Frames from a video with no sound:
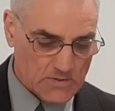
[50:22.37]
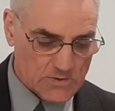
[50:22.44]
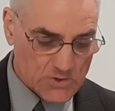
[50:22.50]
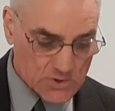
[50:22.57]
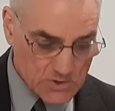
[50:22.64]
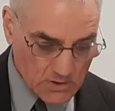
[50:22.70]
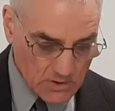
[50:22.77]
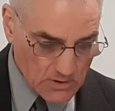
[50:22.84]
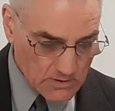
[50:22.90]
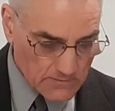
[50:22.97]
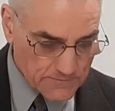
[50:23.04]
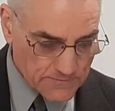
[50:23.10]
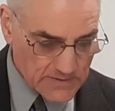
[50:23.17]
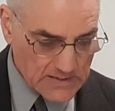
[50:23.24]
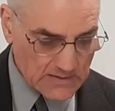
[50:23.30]

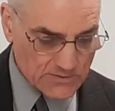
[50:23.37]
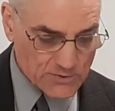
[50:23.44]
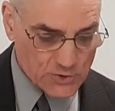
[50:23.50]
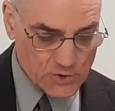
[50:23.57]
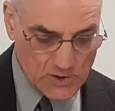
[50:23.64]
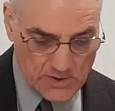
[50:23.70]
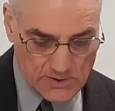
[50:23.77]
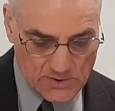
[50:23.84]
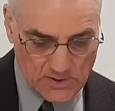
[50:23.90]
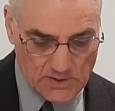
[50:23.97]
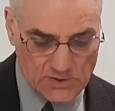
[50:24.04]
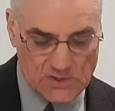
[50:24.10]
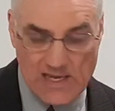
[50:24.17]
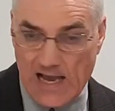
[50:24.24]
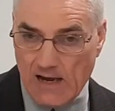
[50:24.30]
Serve
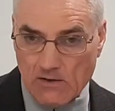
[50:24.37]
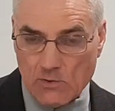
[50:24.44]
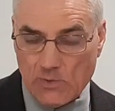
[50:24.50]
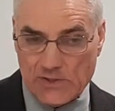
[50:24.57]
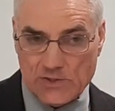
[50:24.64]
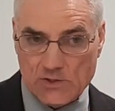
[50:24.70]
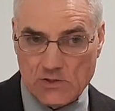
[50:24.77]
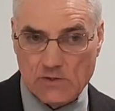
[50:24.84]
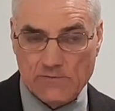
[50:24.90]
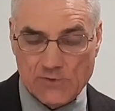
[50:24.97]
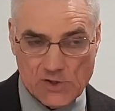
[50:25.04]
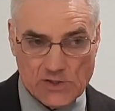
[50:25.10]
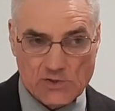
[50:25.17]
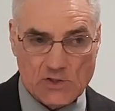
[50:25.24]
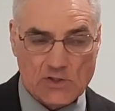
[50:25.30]
Jesus. How do we serve
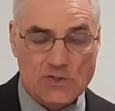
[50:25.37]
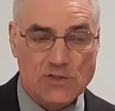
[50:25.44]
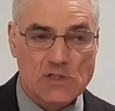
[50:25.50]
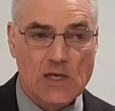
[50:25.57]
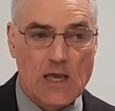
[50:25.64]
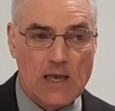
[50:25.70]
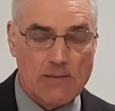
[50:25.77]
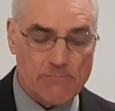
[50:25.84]
Jesus?